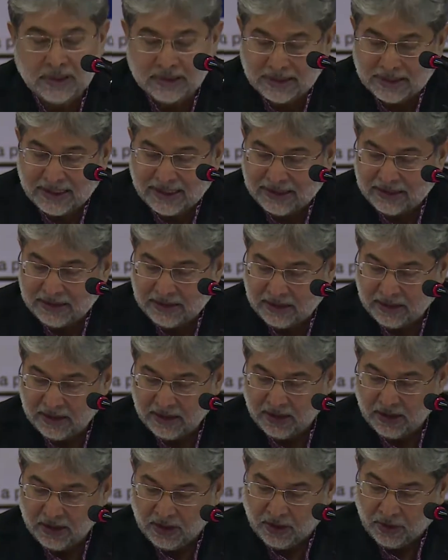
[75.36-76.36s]
then
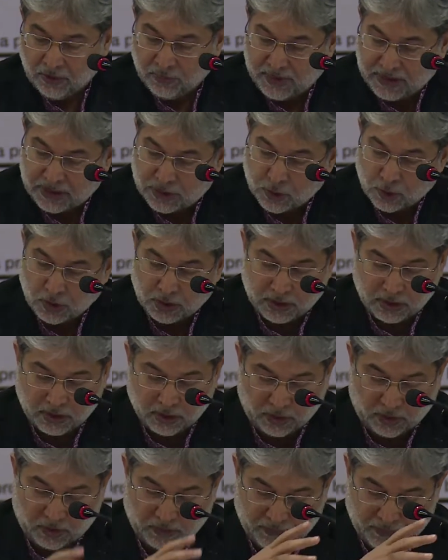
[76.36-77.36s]
we are
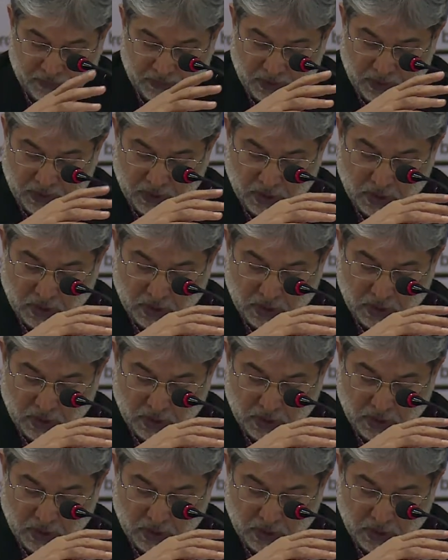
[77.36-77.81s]
talking of